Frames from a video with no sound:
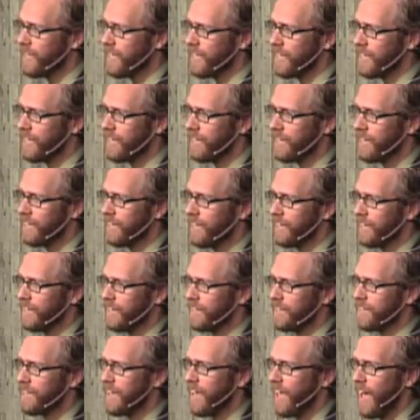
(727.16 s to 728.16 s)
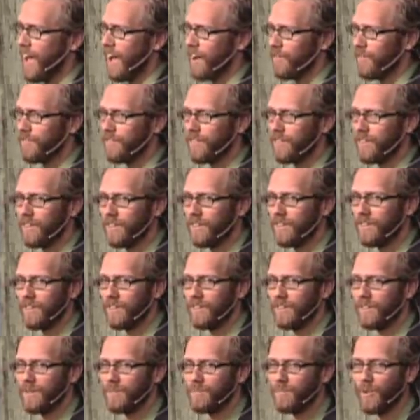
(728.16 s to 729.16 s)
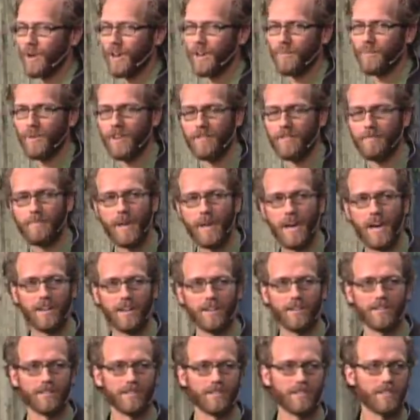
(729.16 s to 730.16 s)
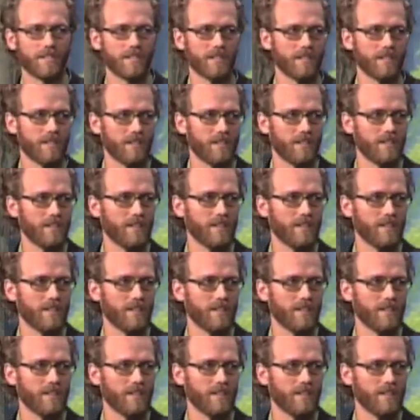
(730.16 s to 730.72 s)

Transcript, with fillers: you in to alpha brainwave patterns.